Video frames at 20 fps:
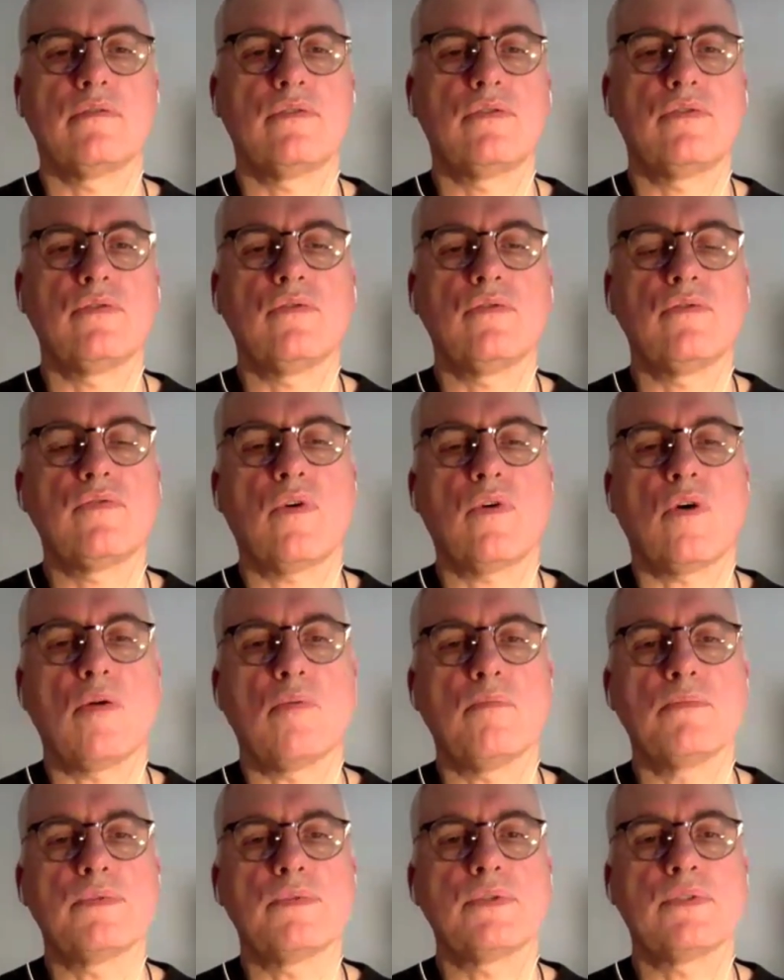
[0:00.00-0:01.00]
2
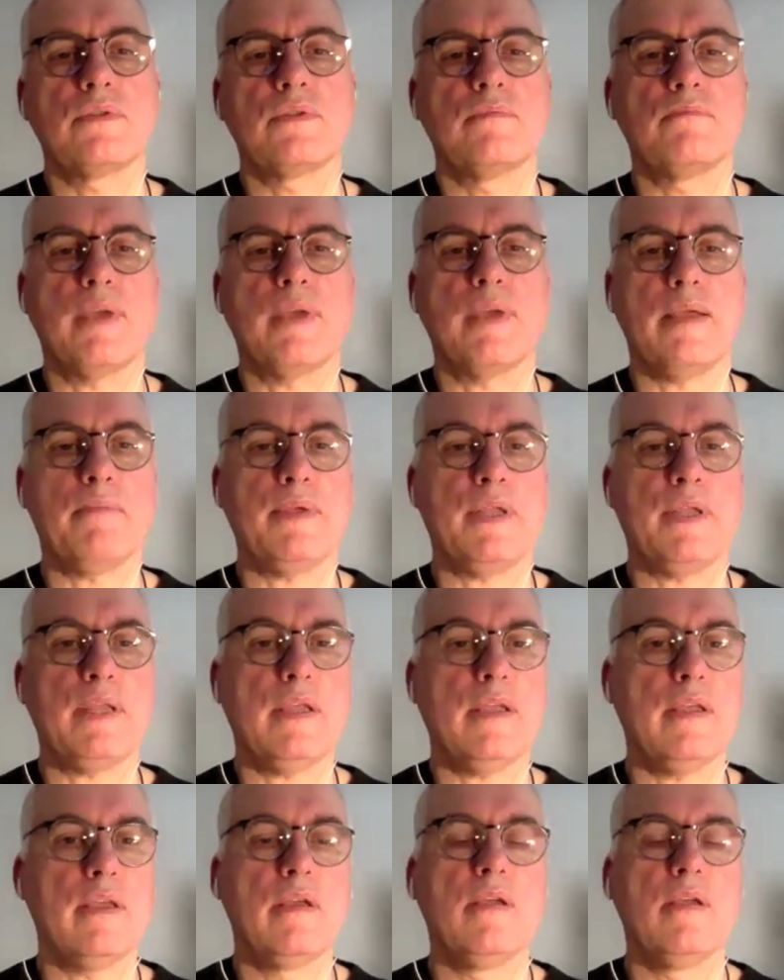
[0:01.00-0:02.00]
forms,
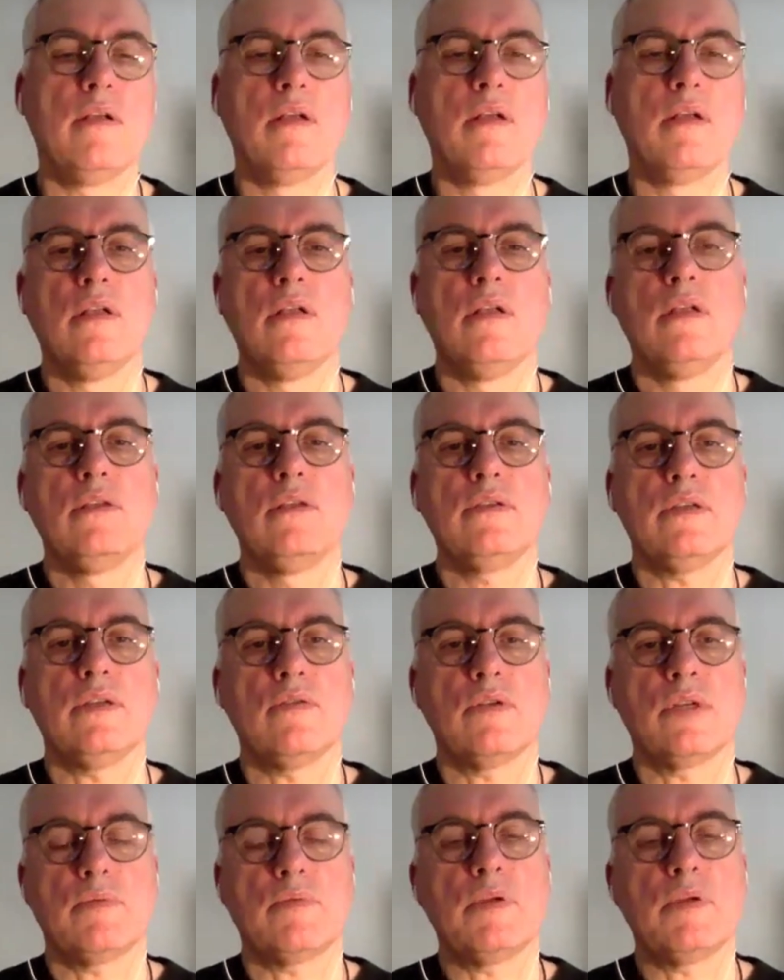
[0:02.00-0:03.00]
maybe,
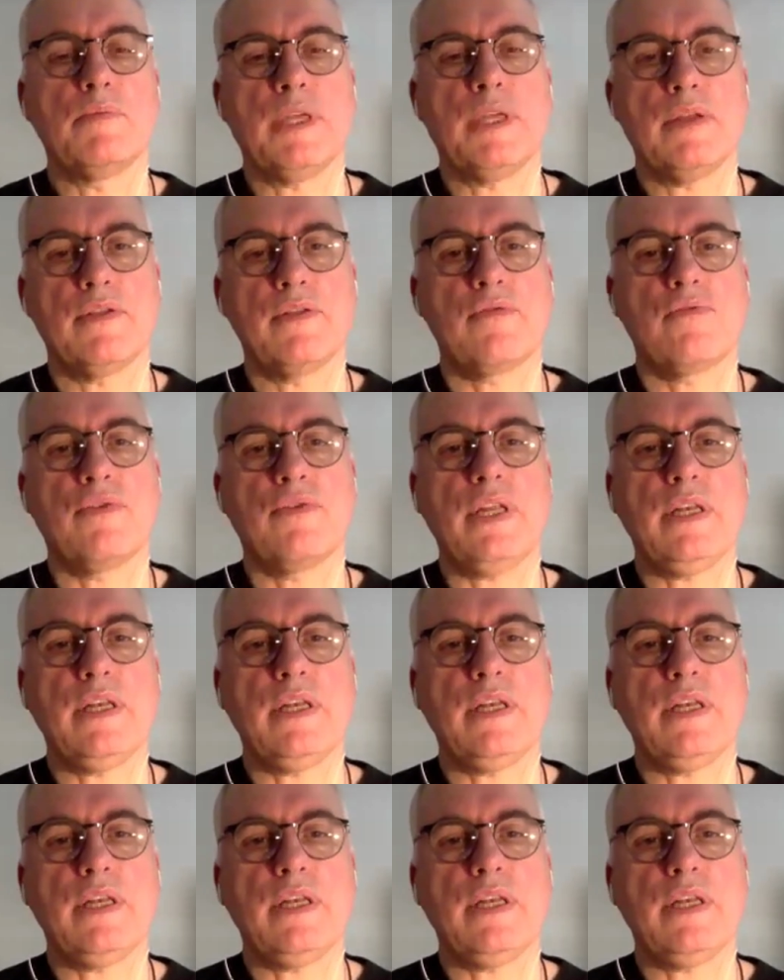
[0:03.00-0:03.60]
it will be a